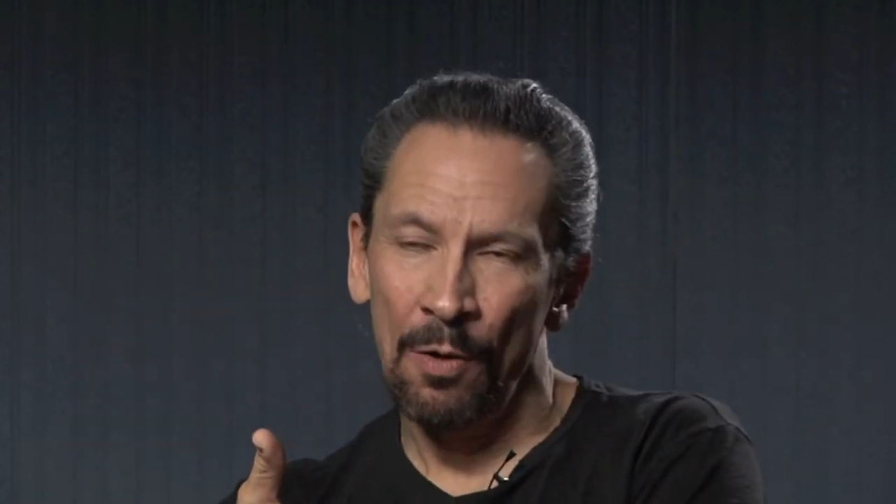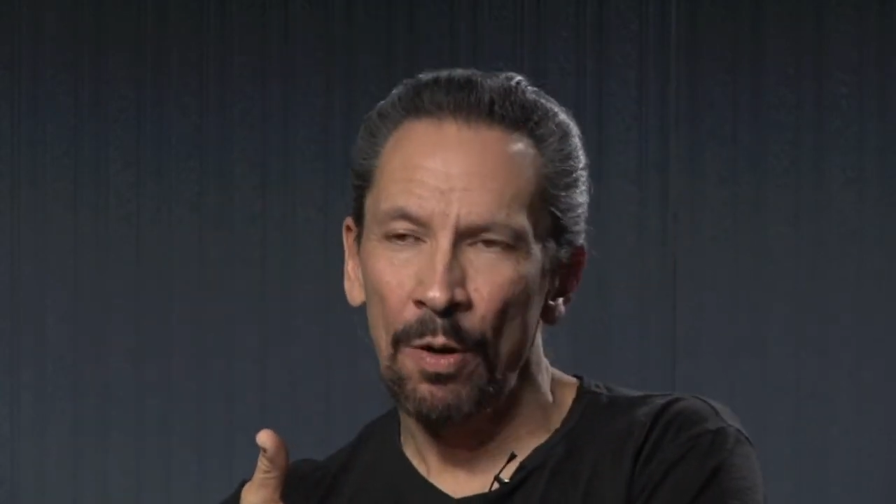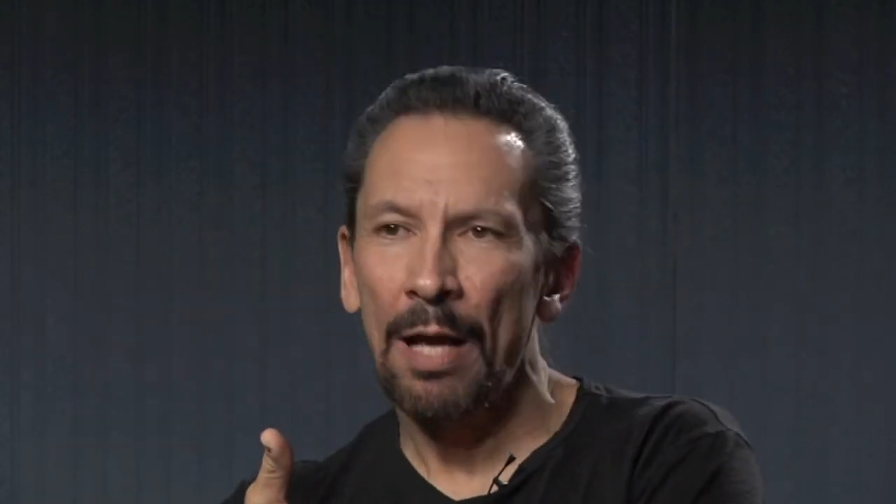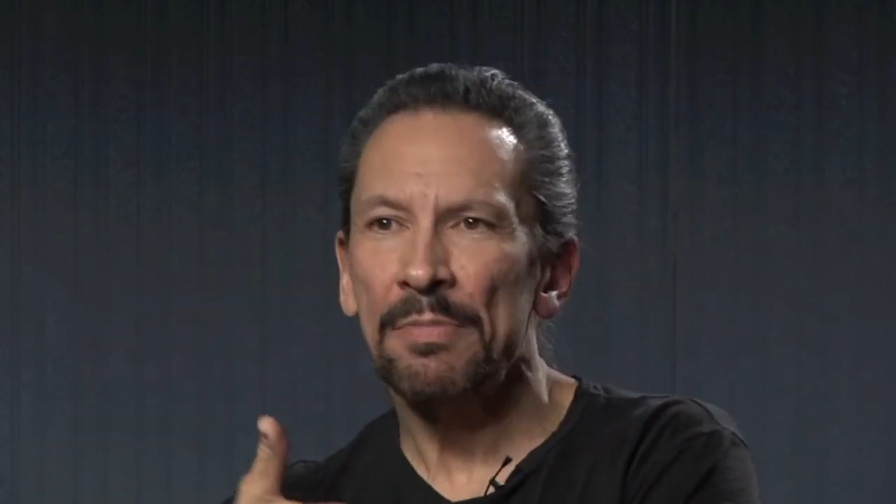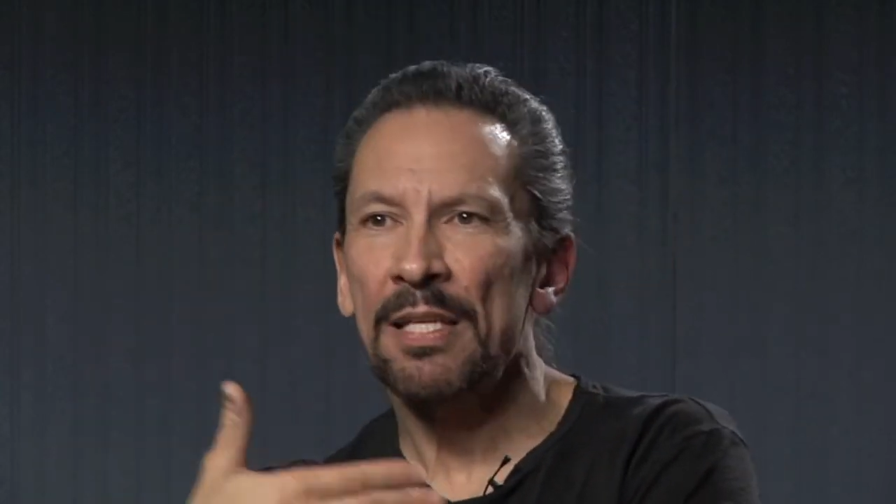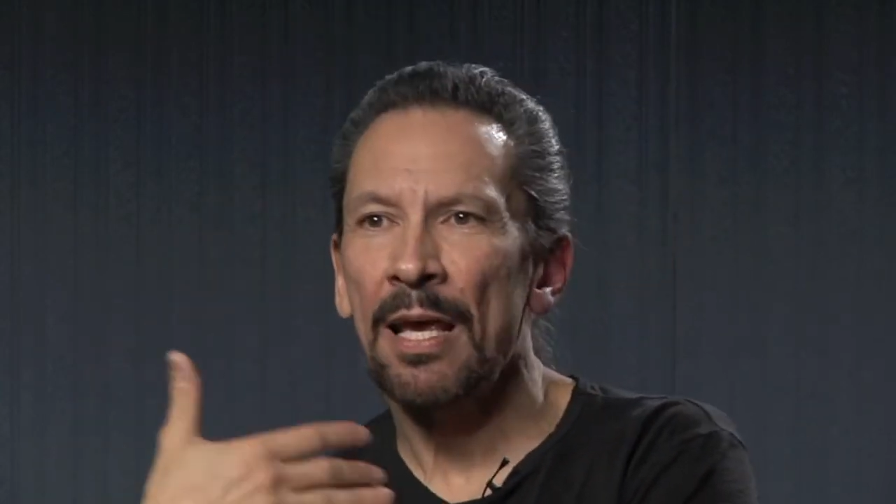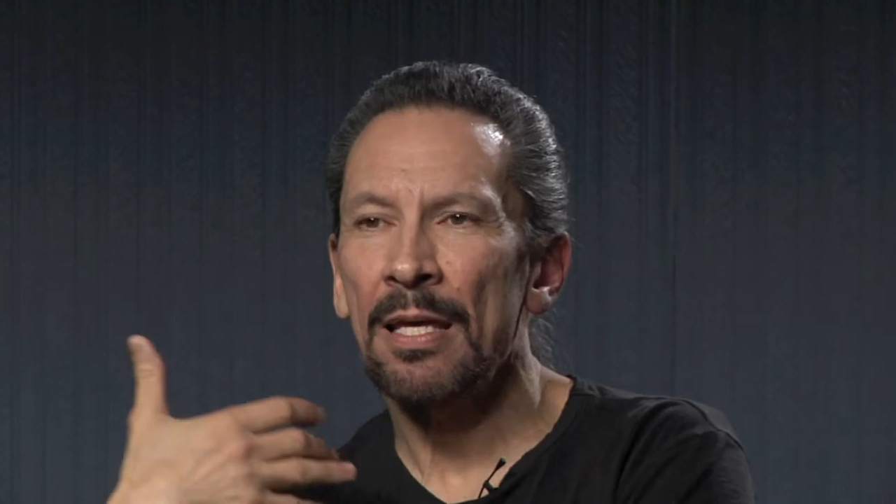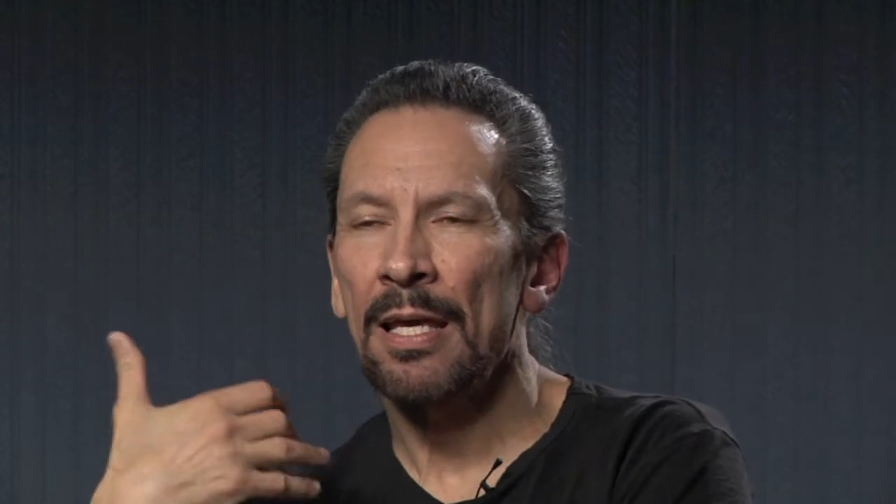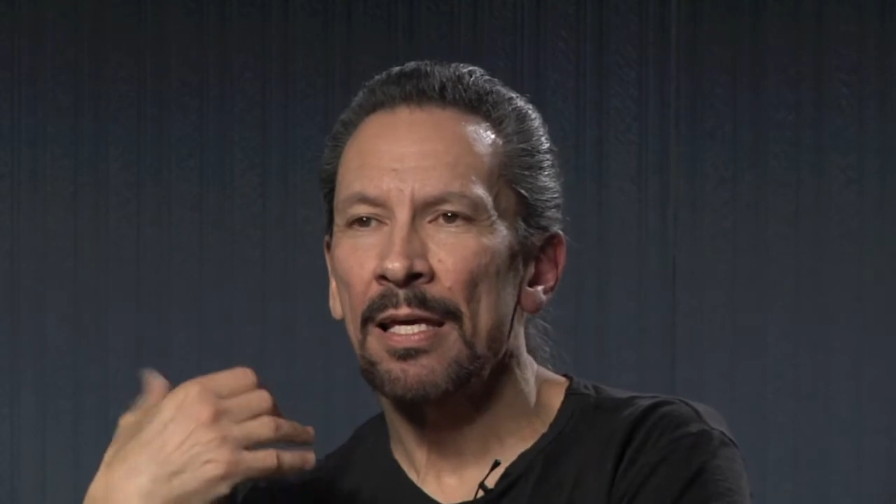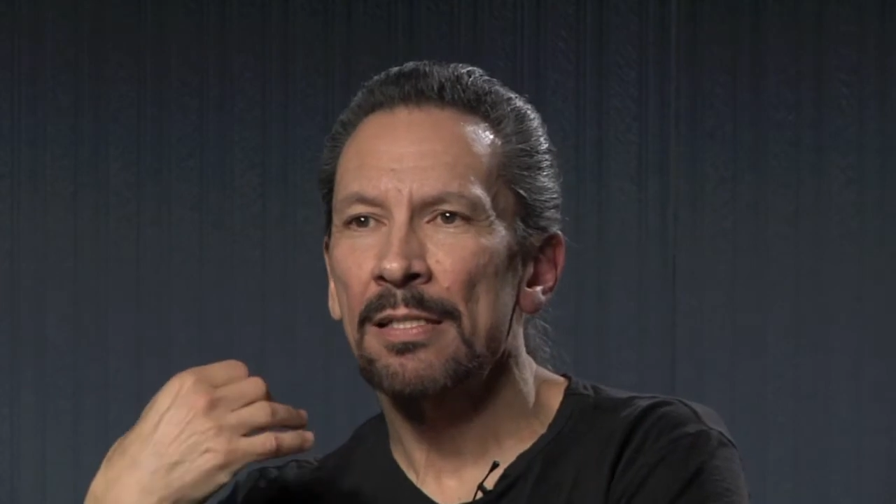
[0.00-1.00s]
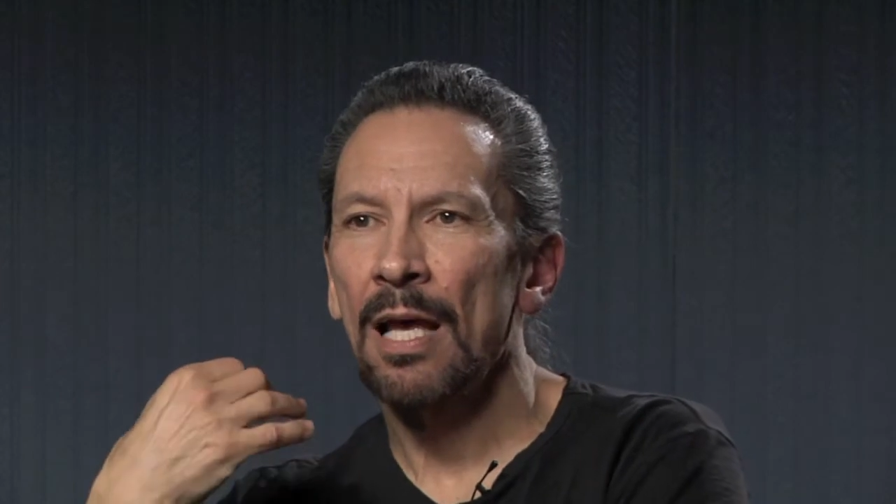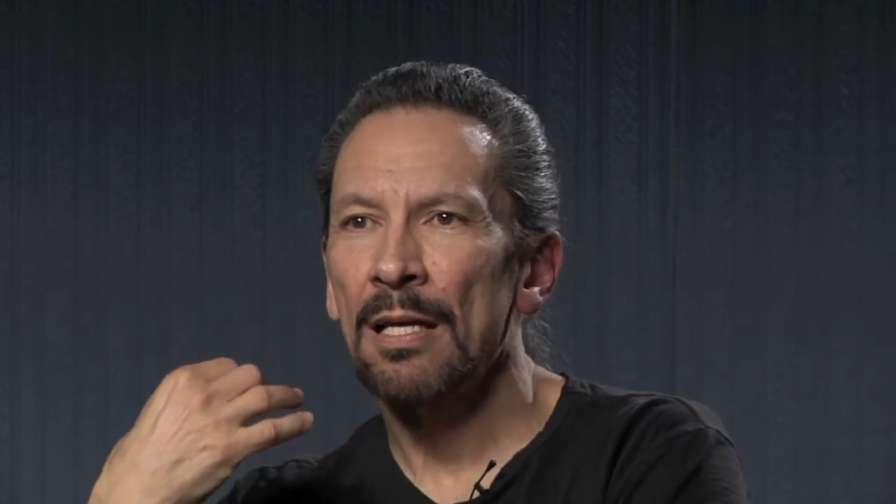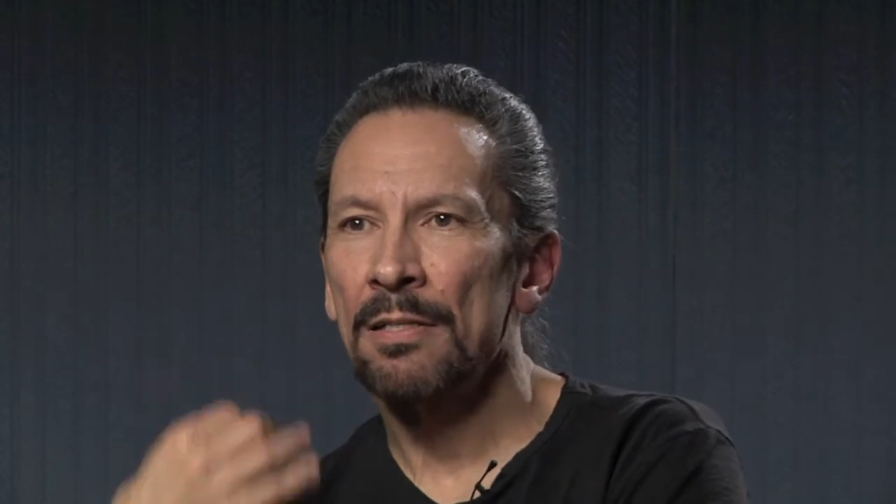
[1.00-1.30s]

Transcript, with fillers: What I'm saying is